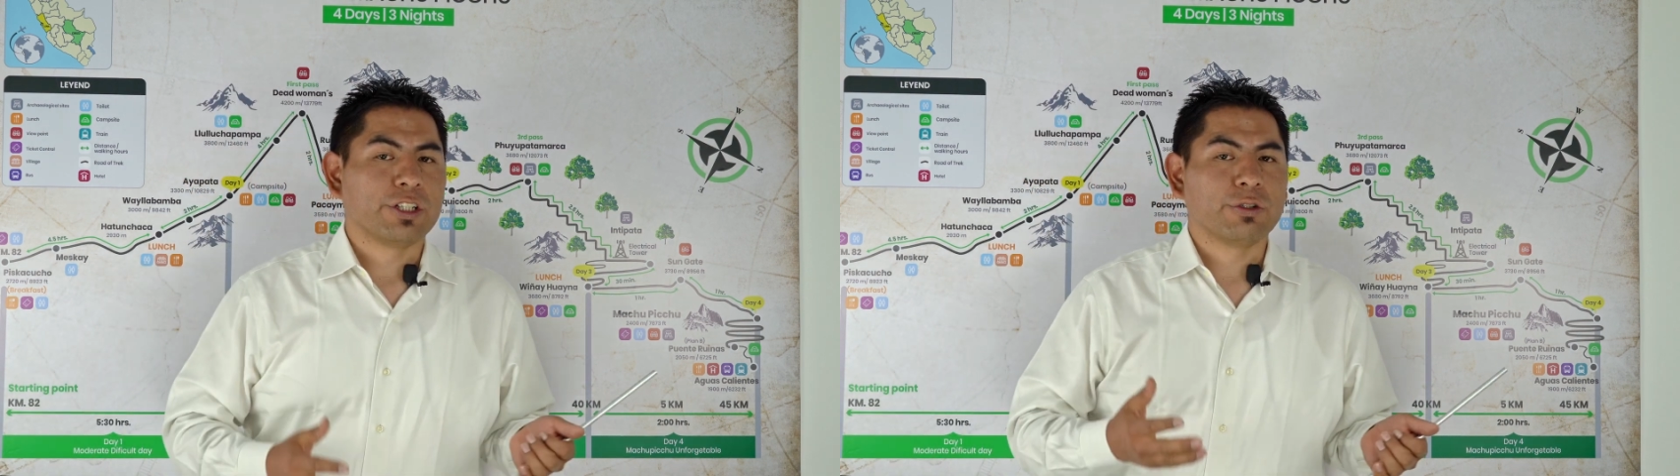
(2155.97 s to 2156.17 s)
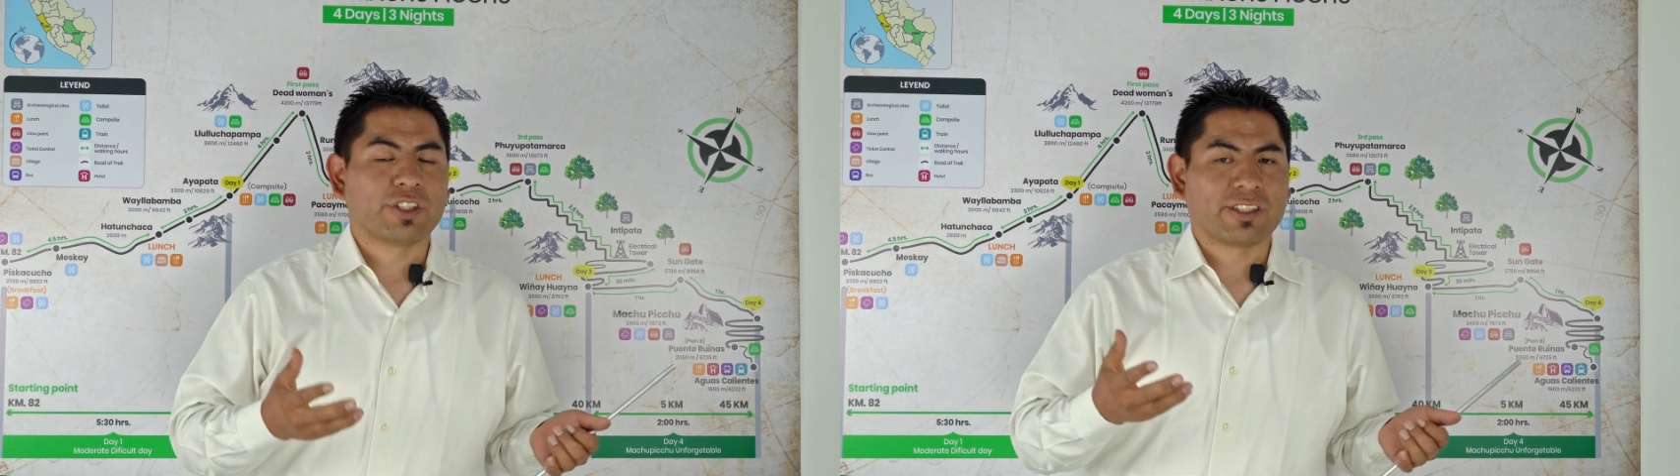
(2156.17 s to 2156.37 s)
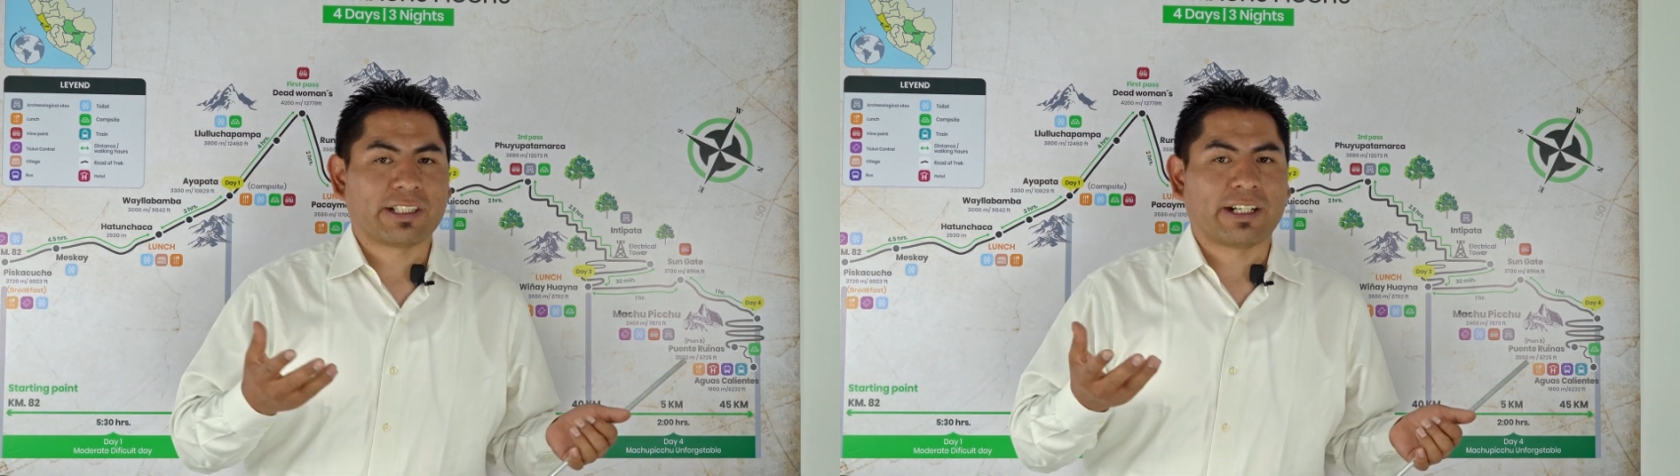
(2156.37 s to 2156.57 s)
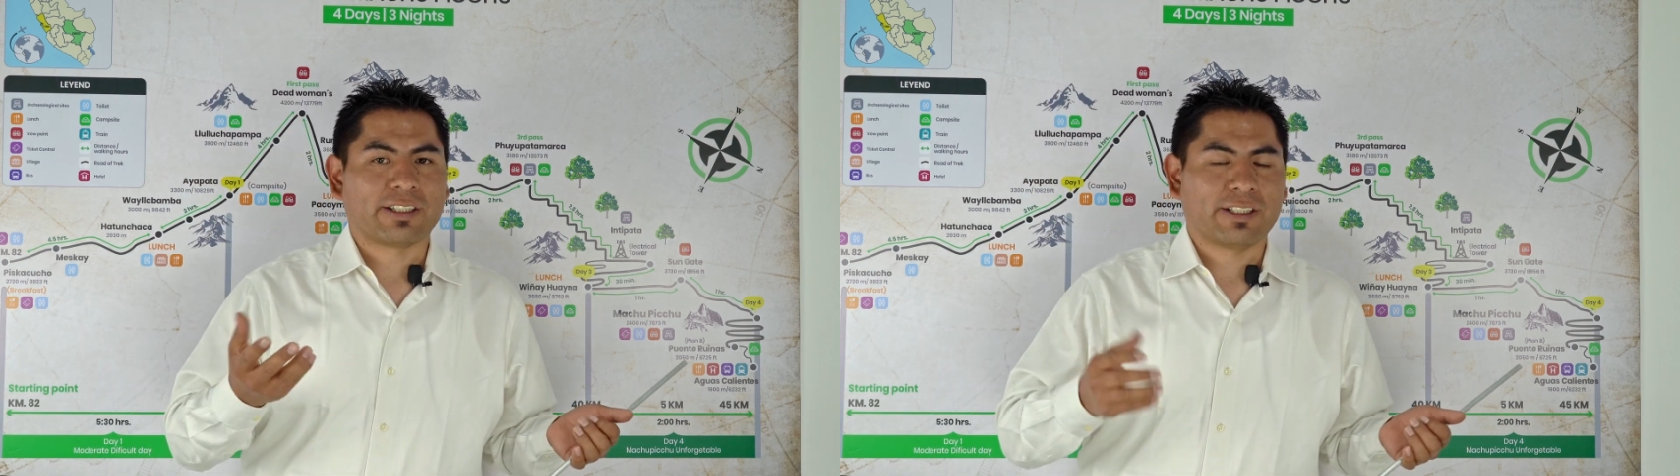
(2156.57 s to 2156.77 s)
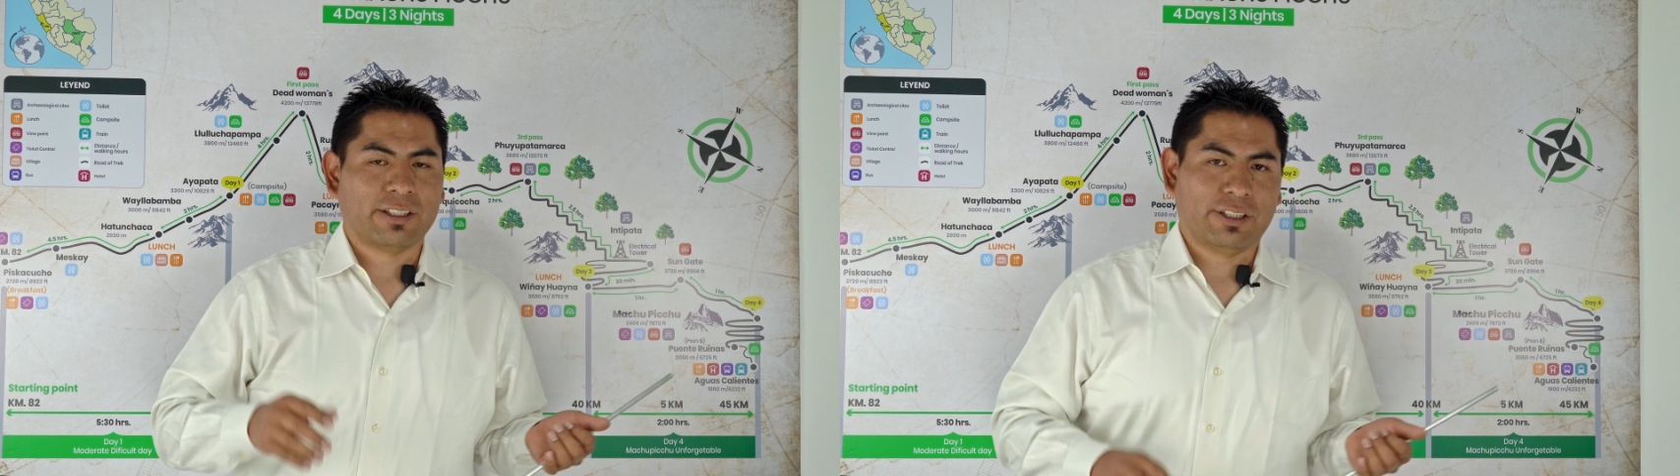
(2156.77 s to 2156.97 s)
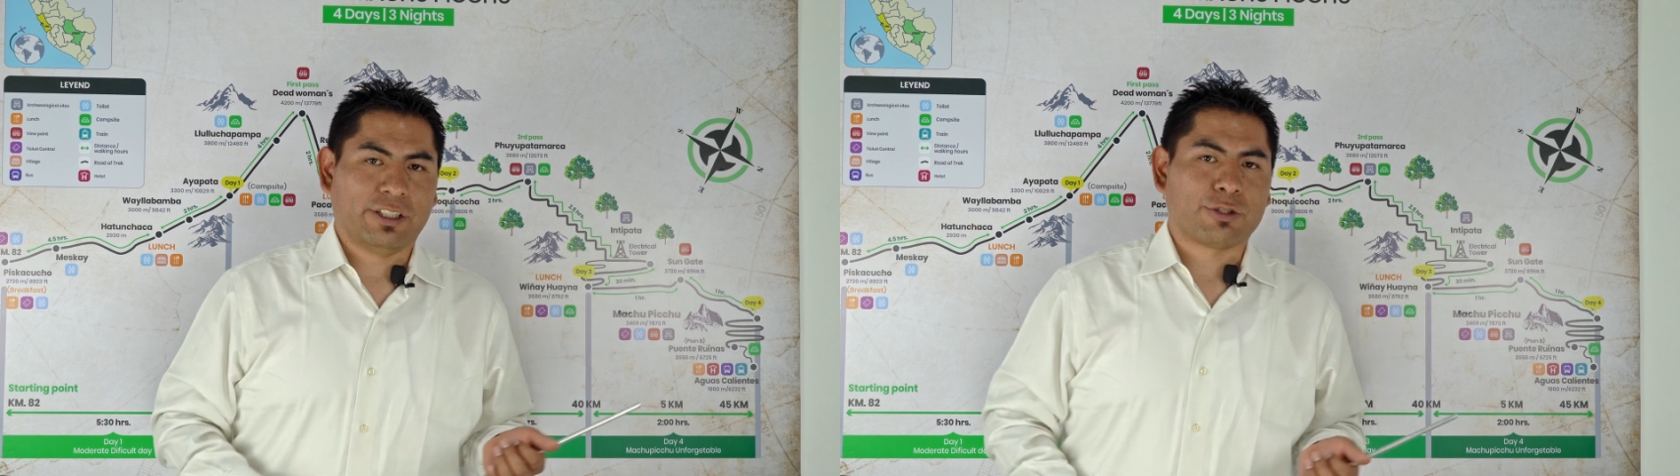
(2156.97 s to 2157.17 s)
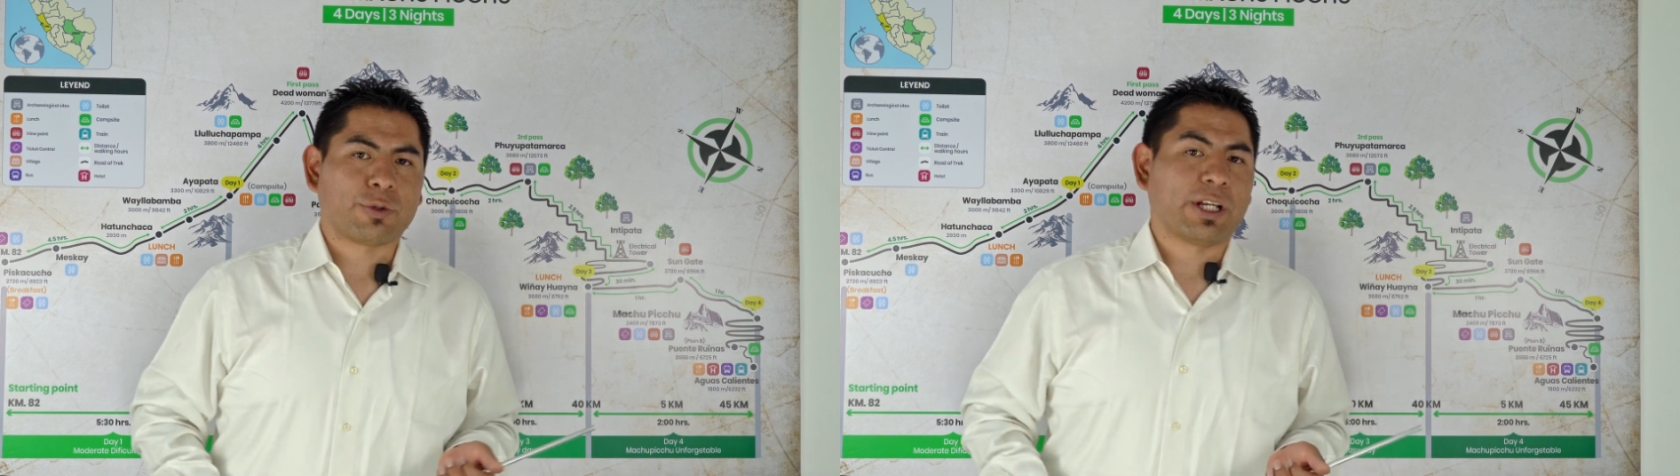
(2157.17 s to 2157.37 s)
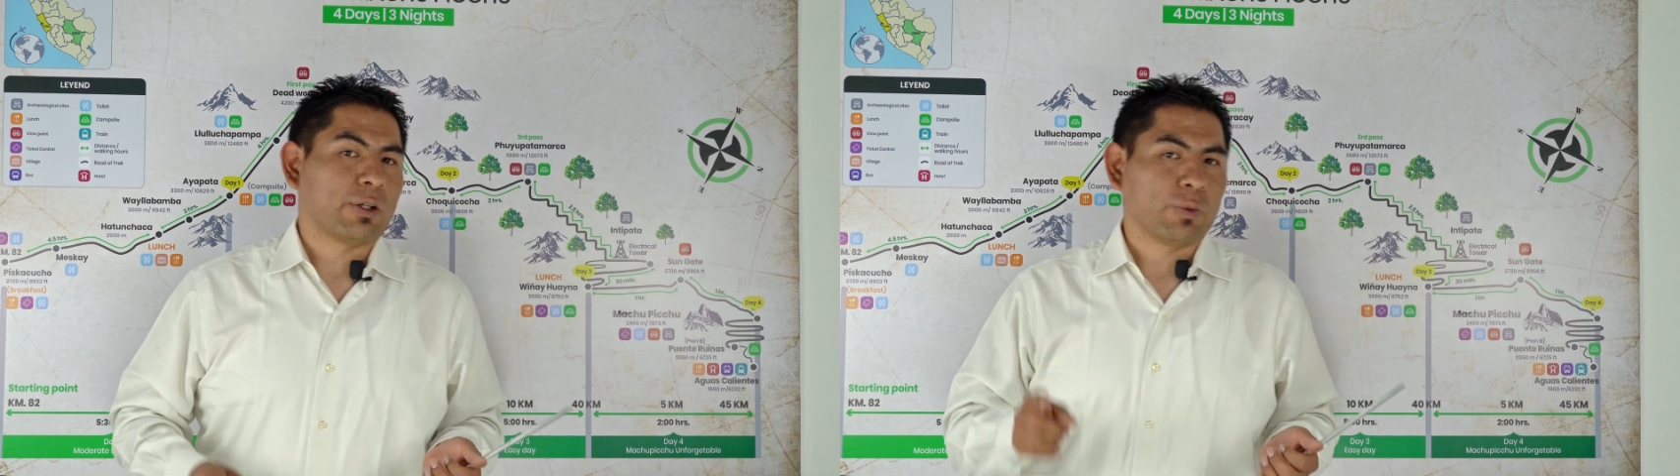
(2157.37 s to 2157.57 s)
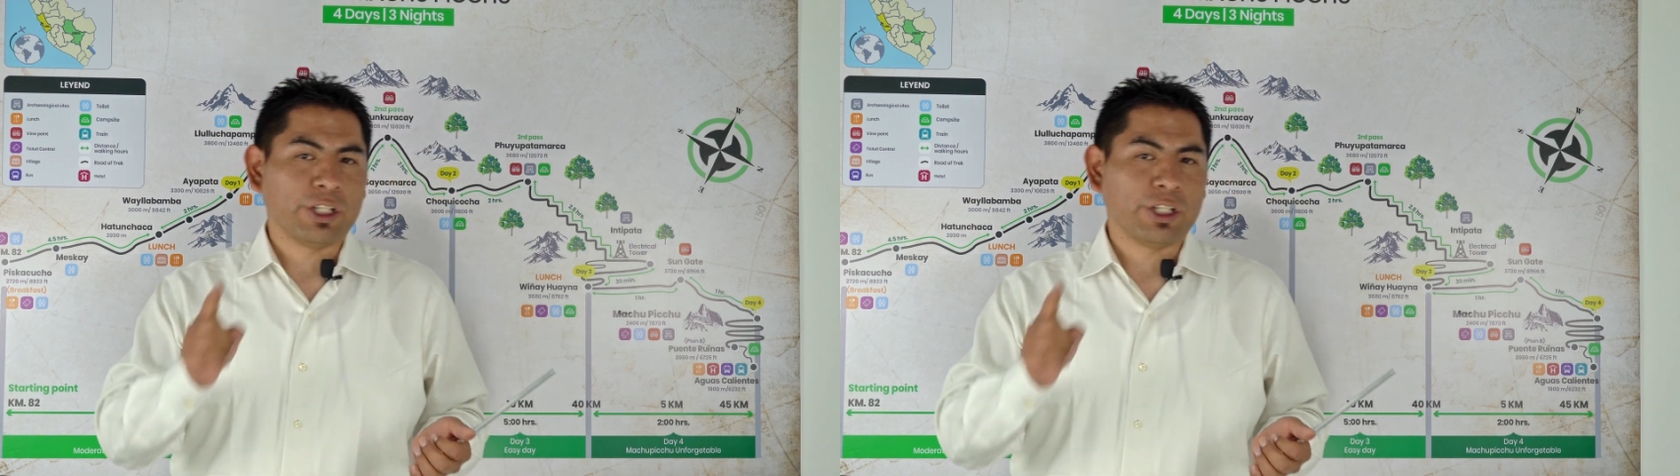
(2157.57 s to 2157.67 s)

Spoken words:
you start the trail.